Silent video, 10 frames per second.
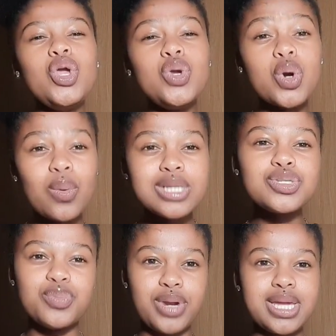You're going
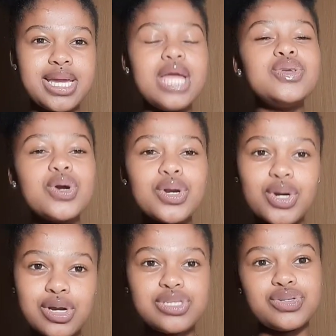to break it and you're going to
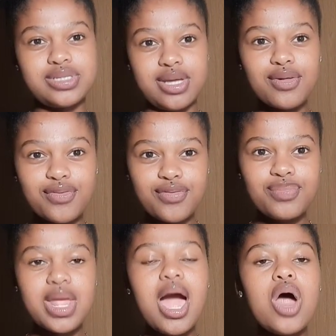hurt yourself.
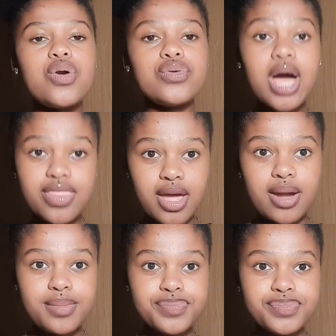
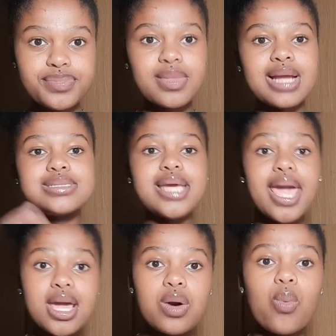Rather,
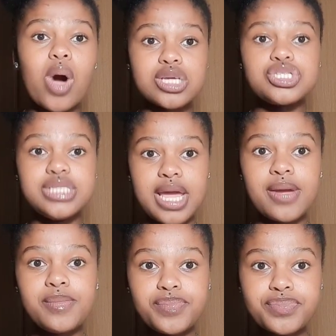take wash day